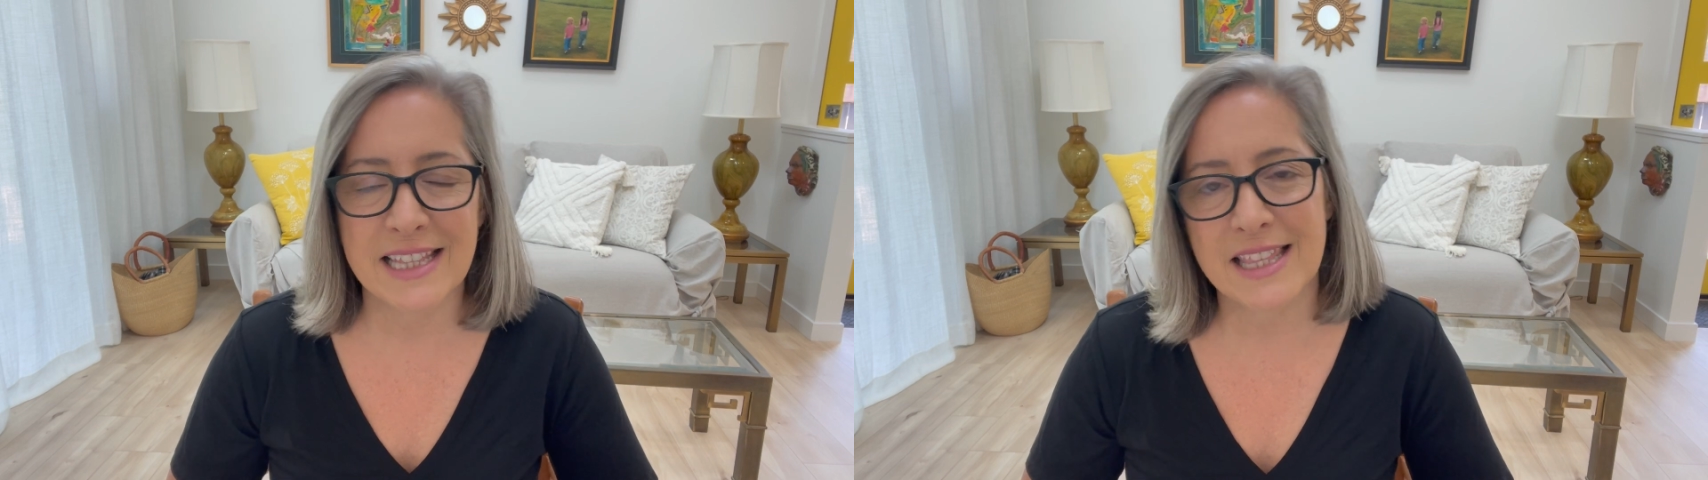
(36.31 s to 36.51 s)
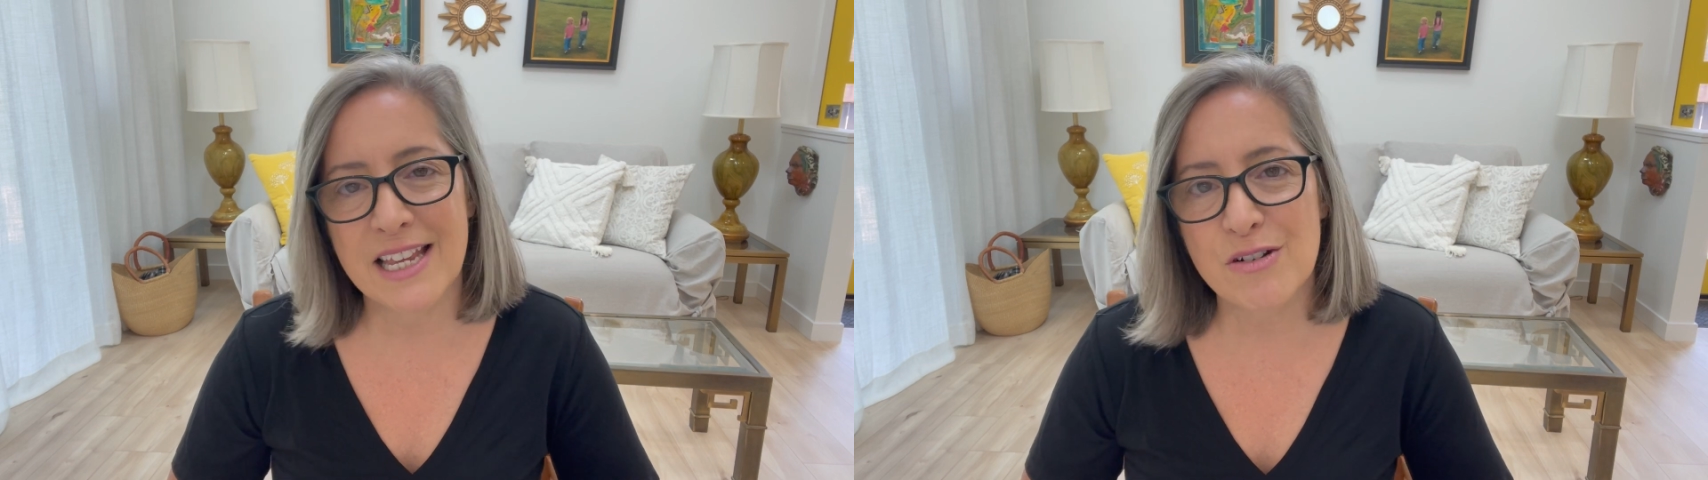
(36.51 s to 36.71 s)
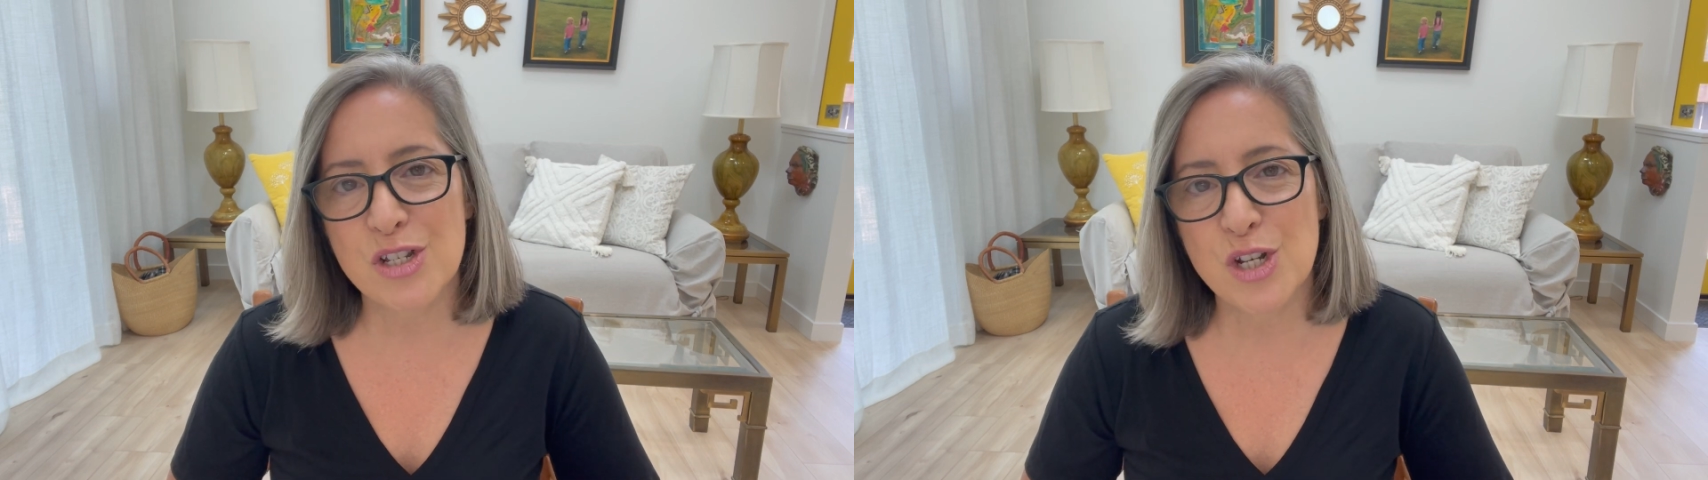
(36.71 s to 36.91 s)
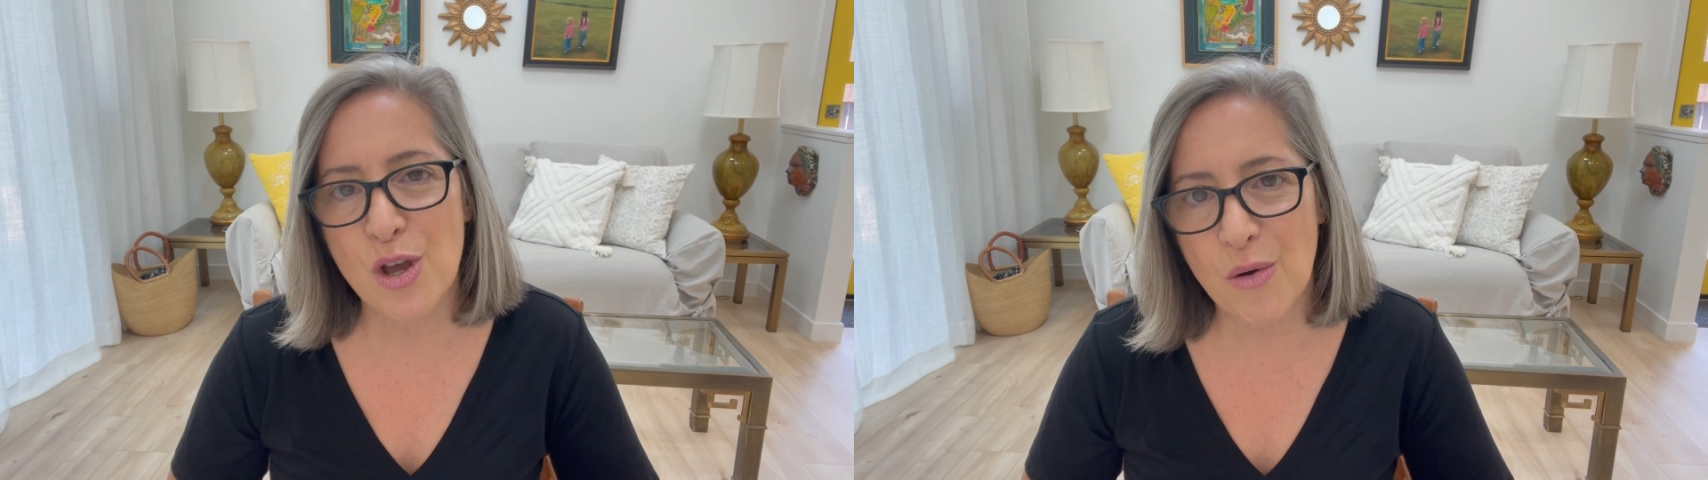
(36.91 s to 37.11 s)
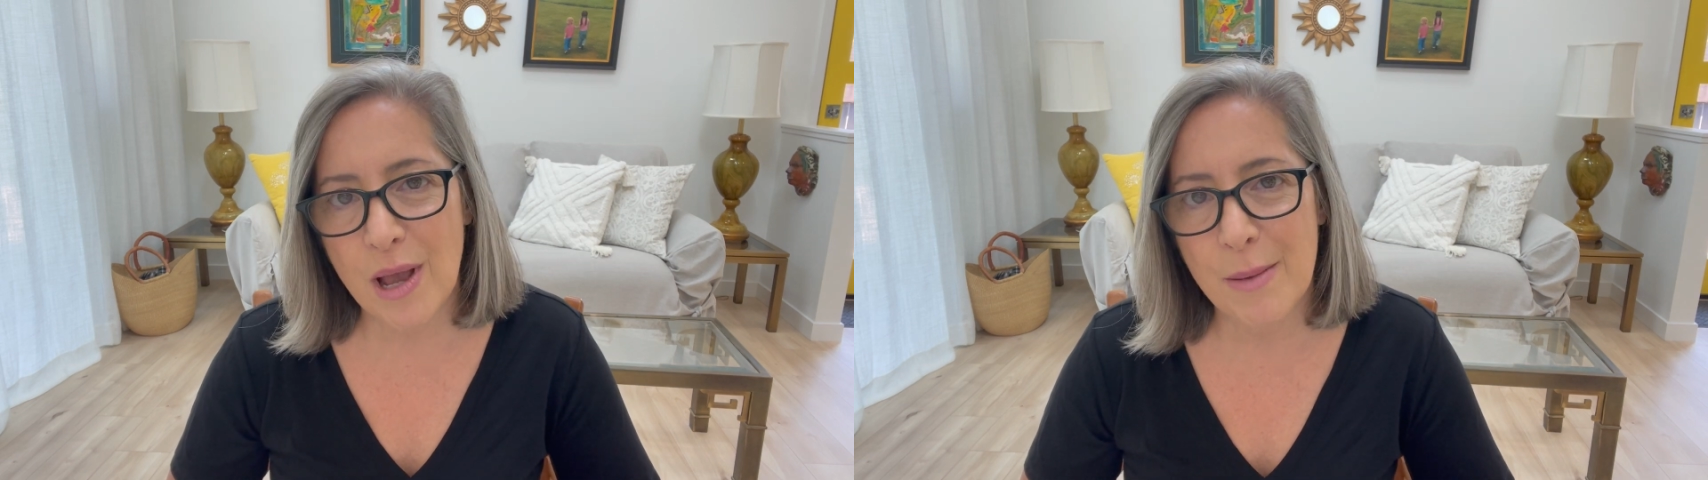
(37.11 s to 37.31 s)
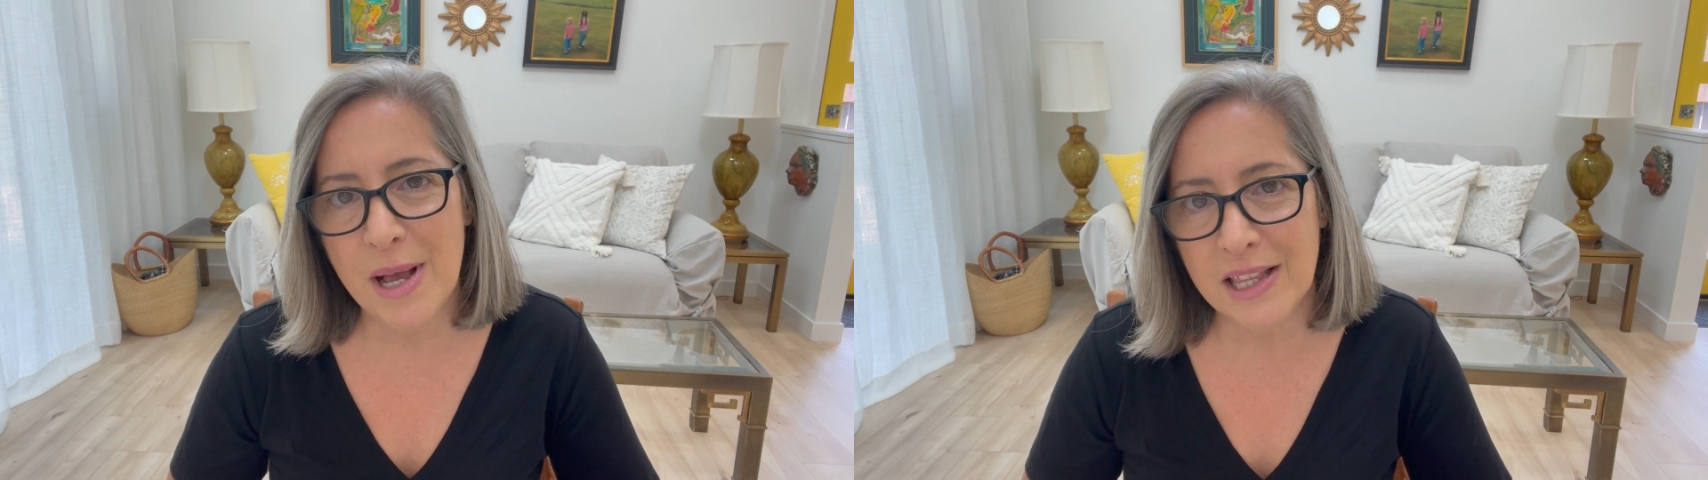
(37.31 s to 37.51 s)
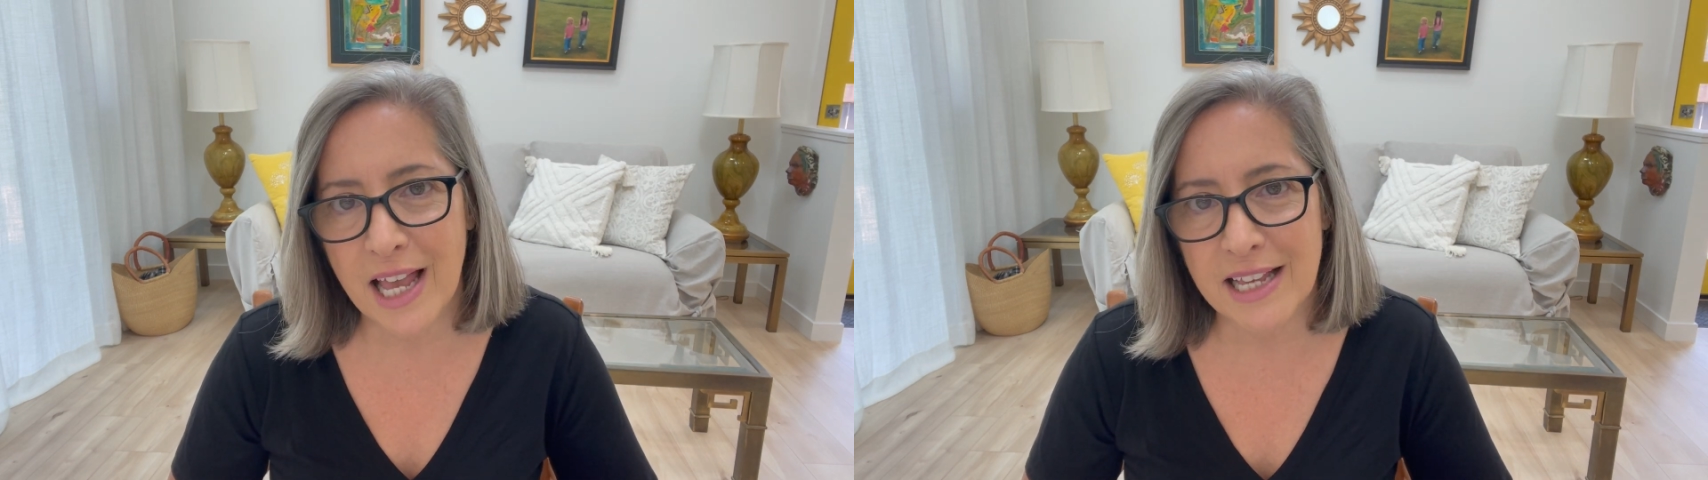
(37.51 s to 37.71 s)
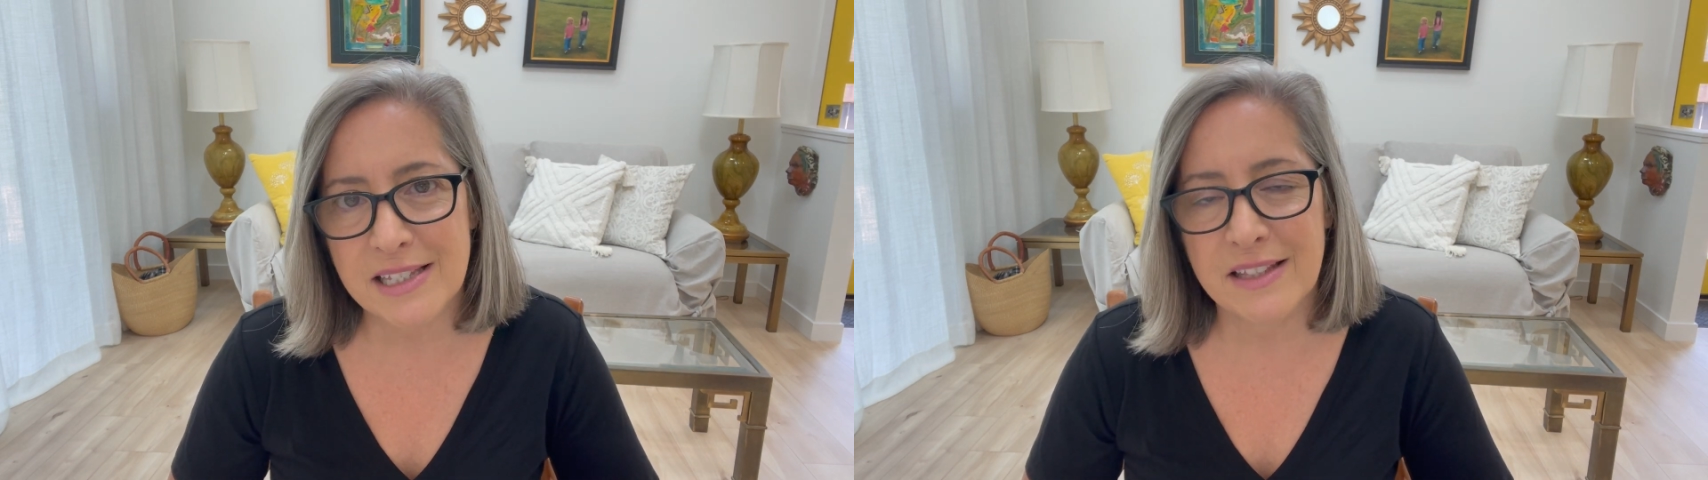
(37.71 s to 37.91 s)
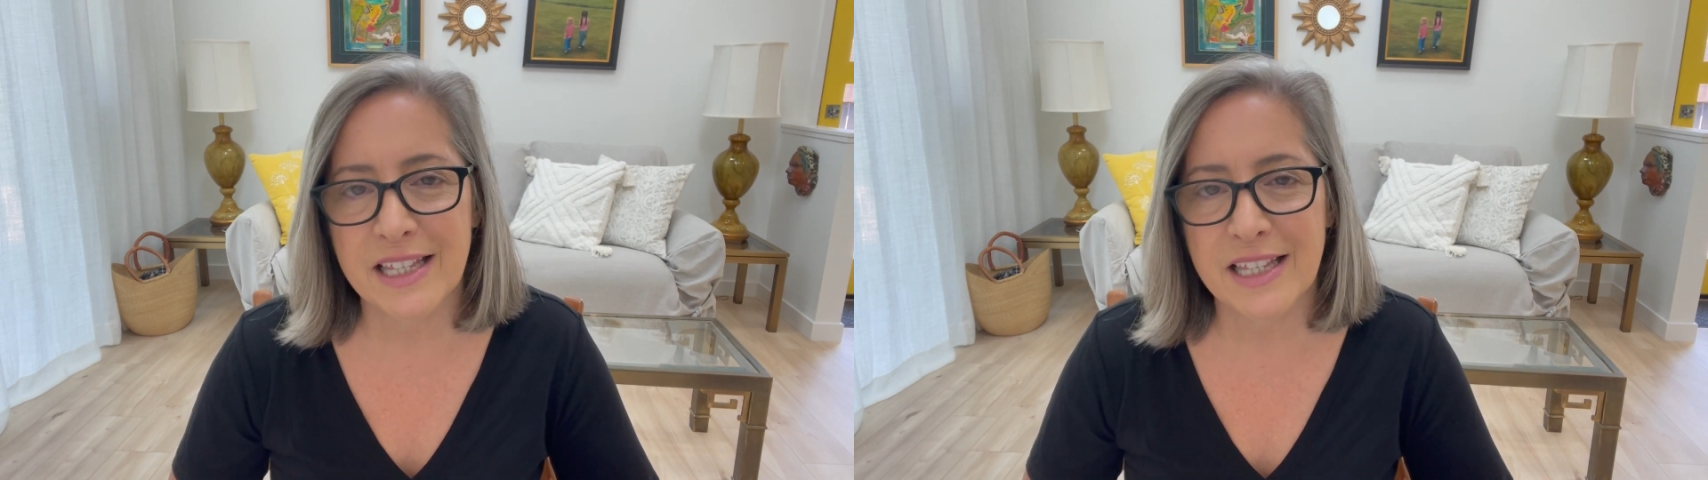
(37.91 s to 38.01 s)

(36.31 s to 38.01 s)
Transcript: that there is no MLS.